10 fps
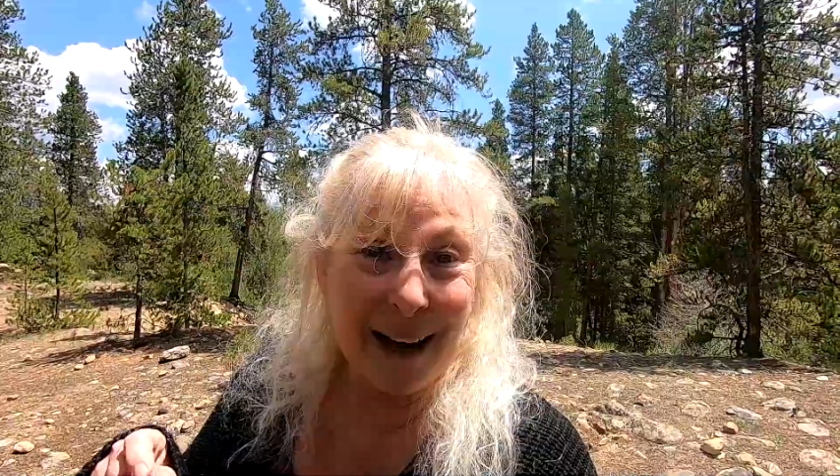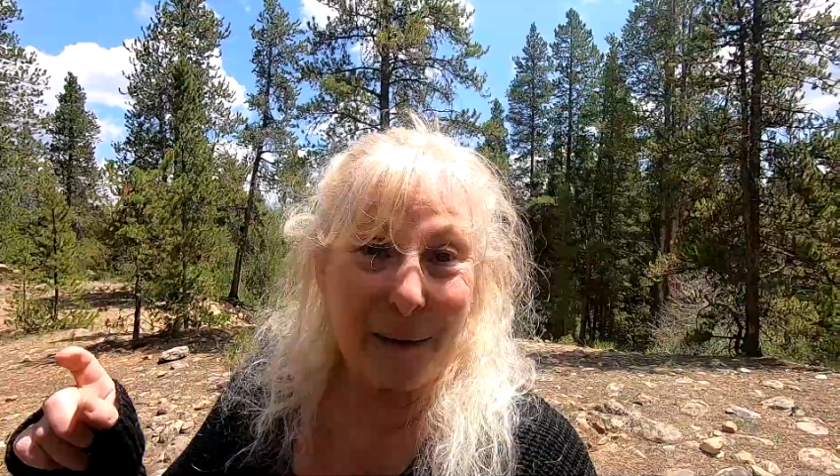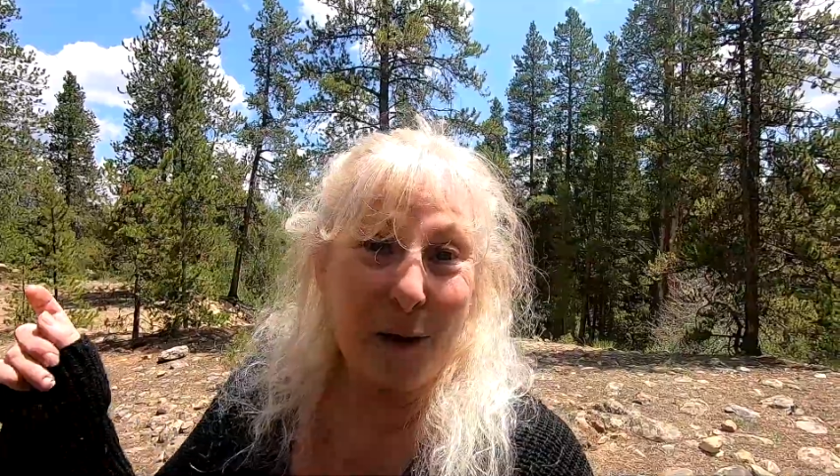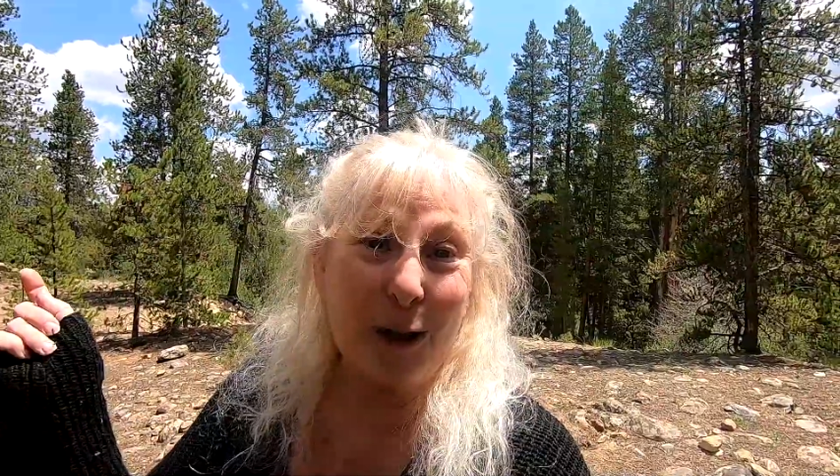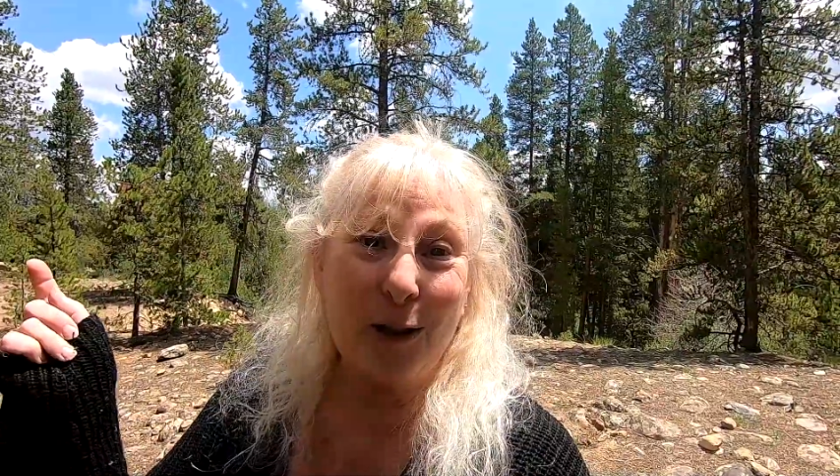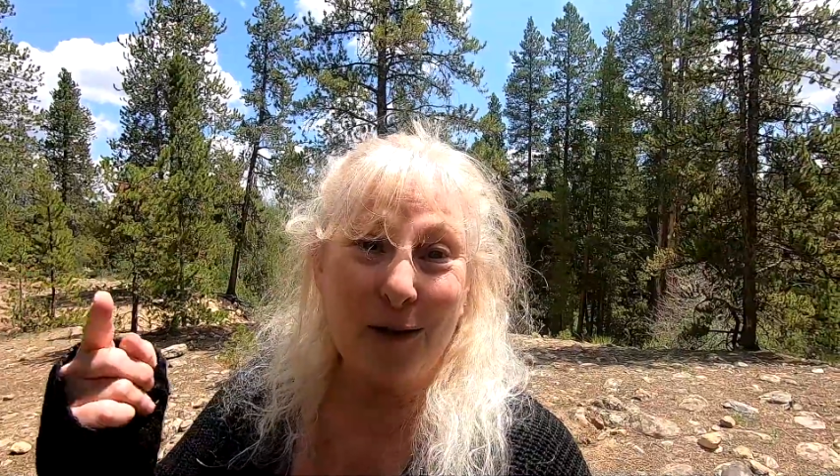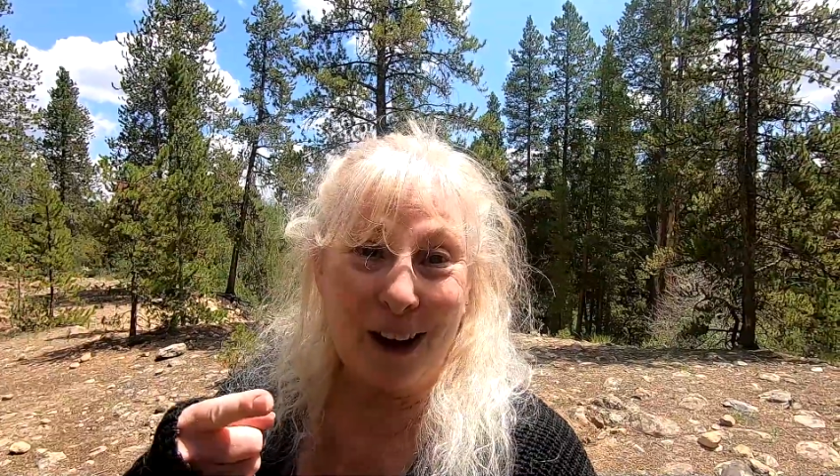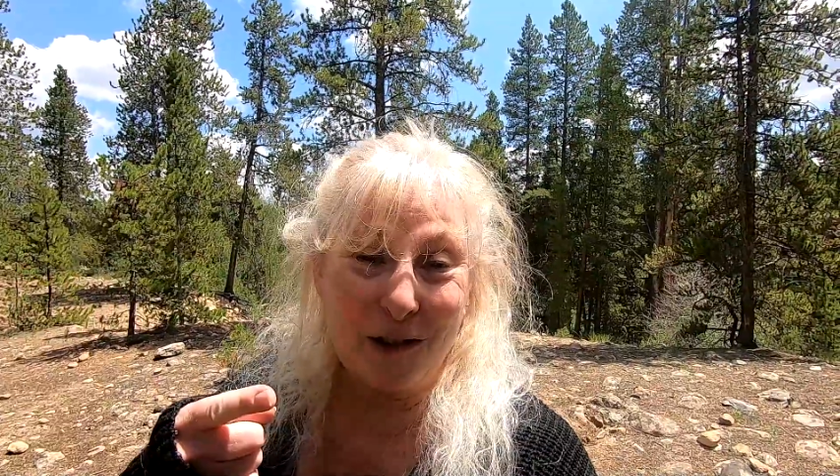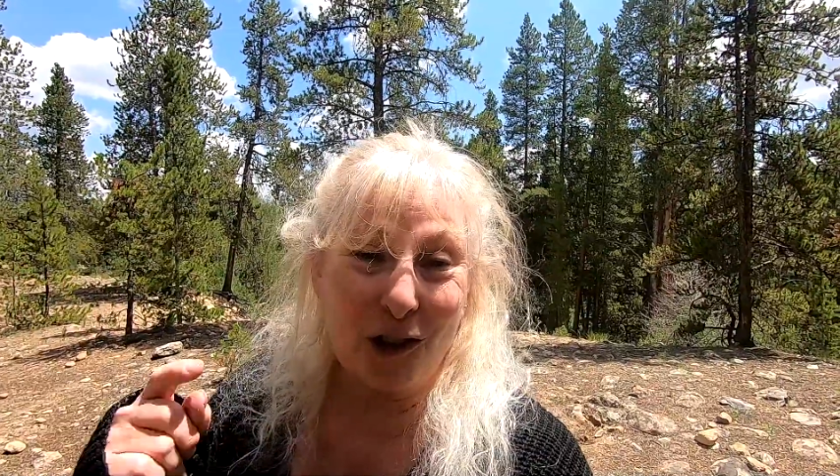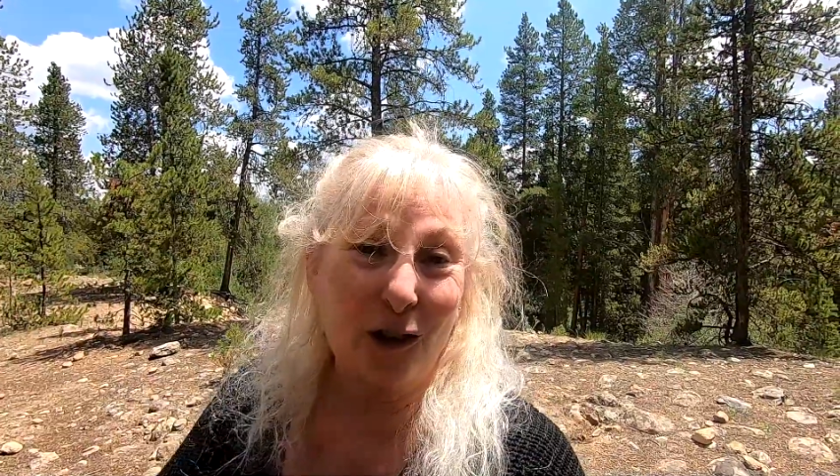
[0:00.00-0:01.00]
I'm going to
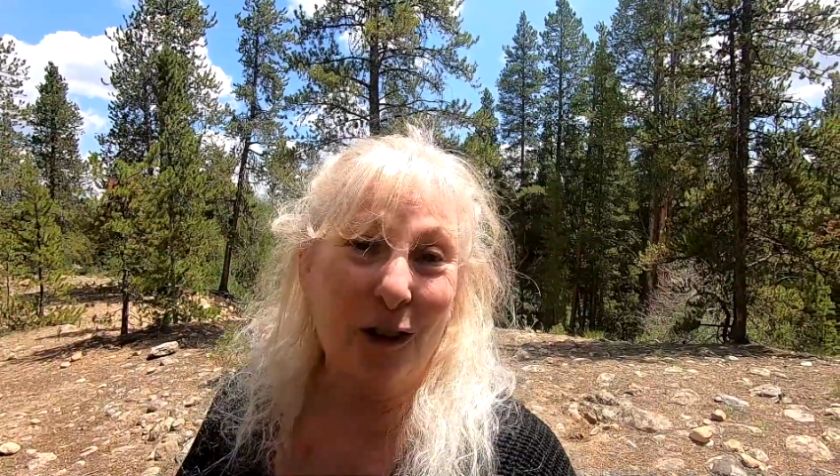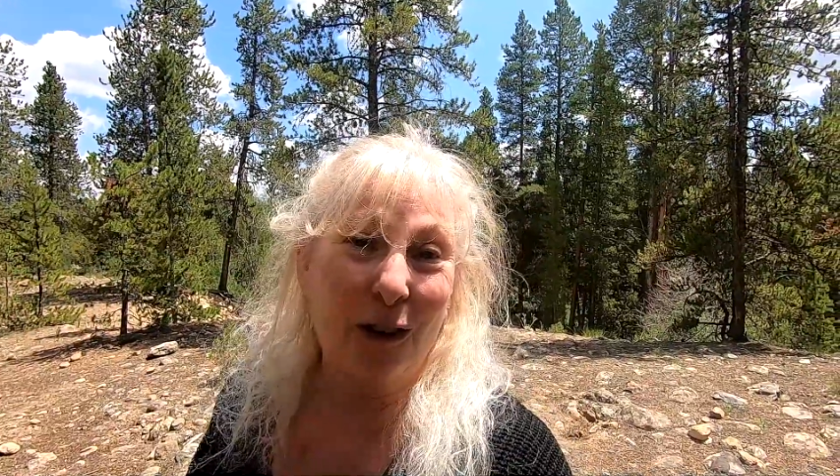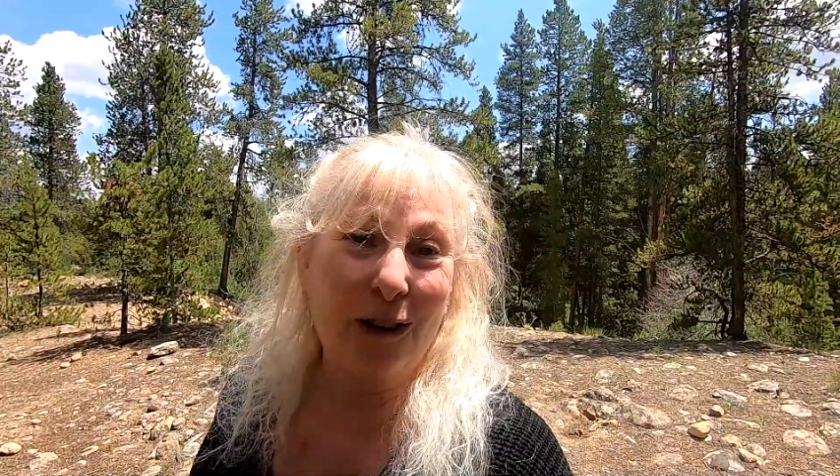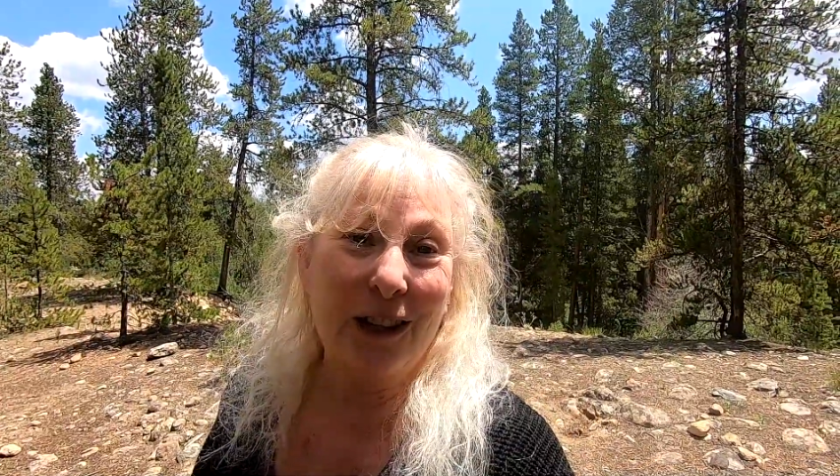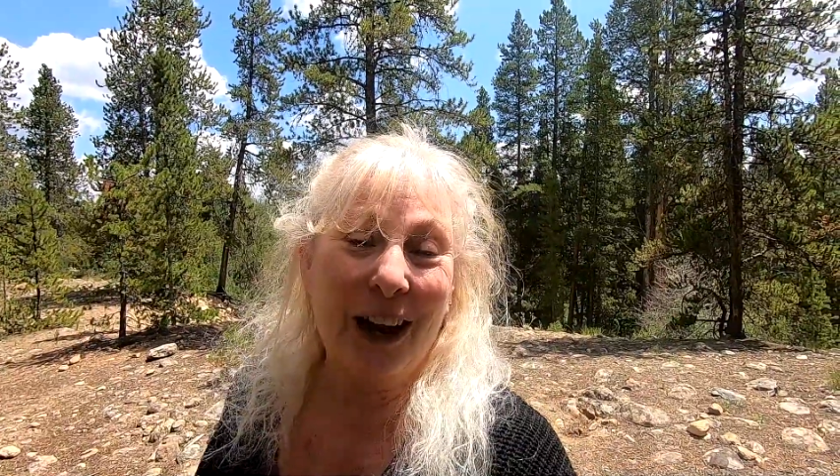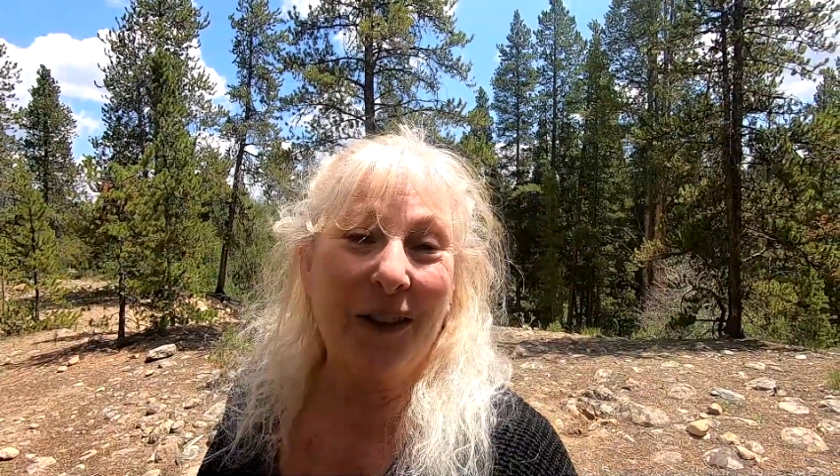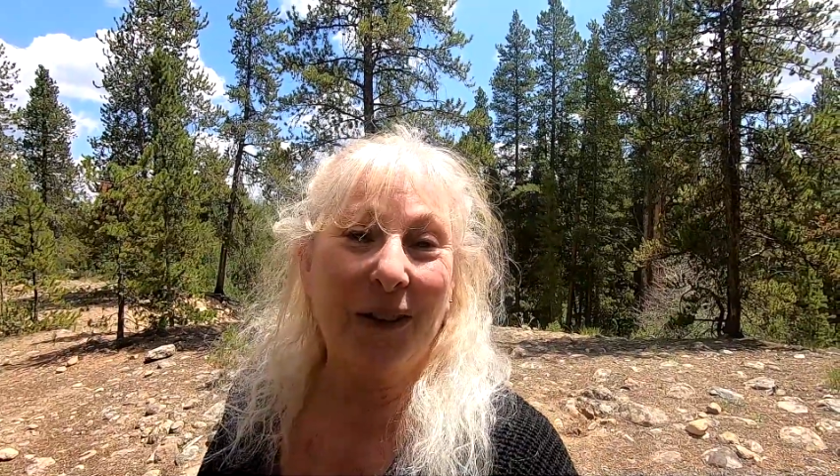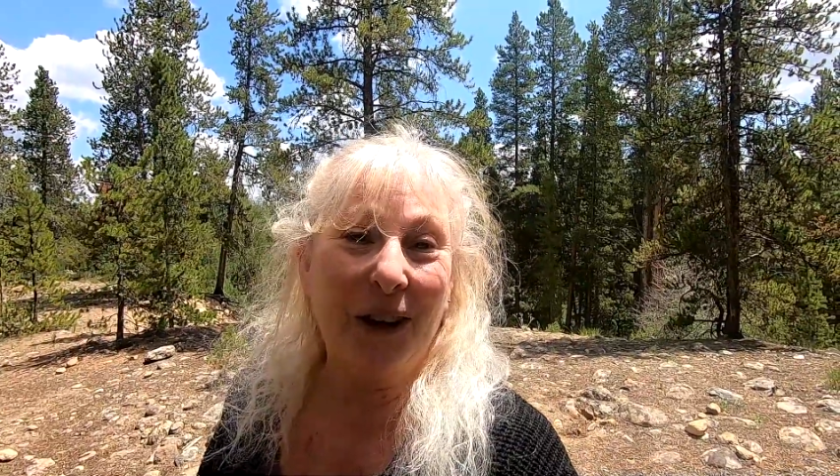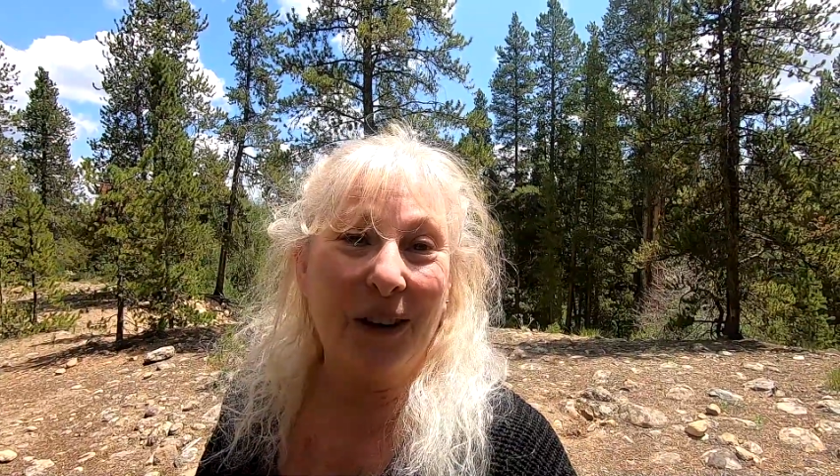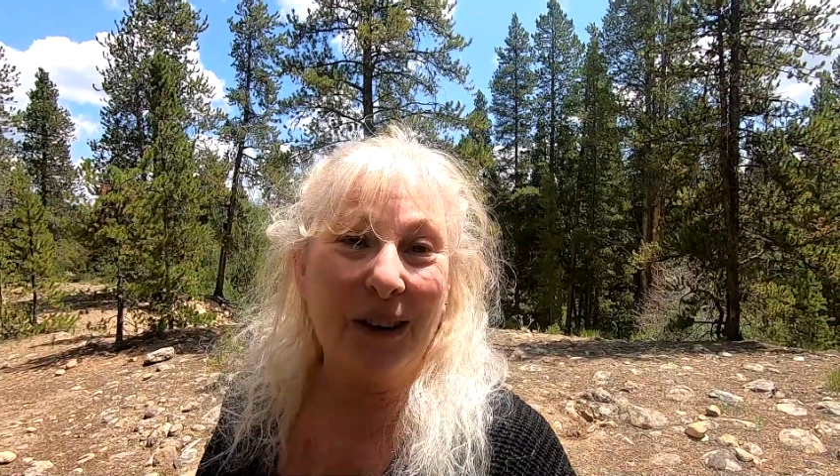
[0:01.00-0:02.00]
venture further down the
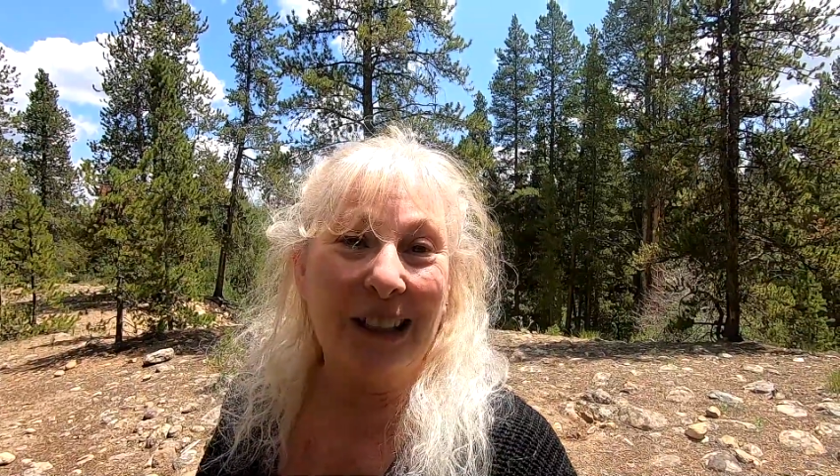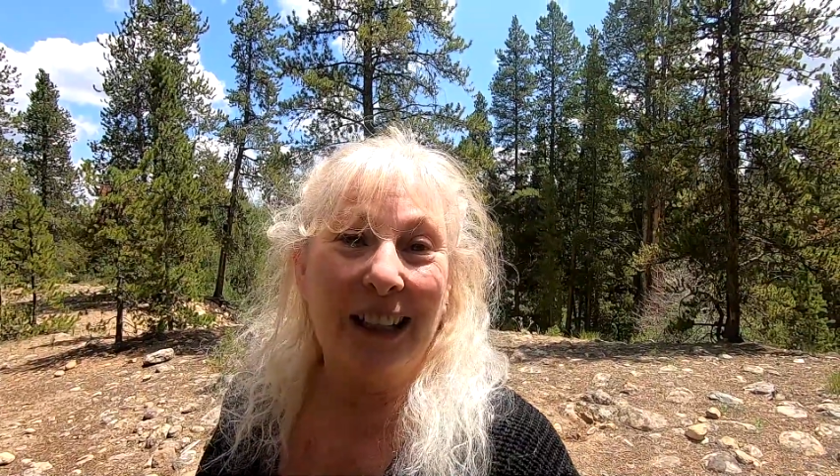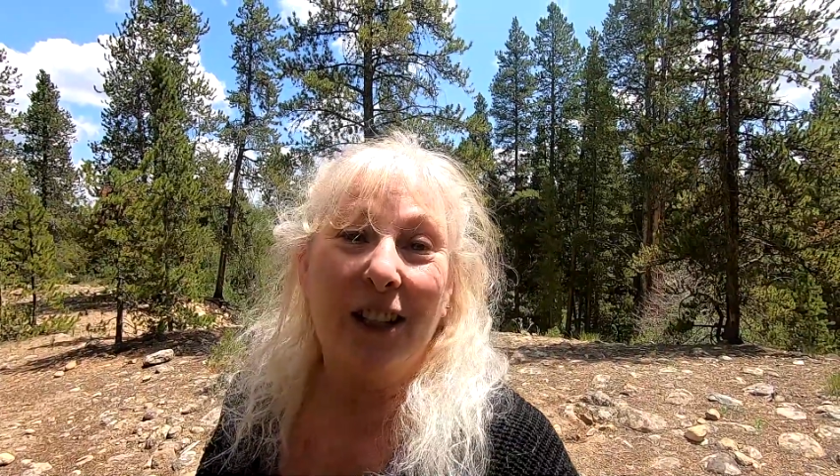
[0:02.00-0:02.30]
road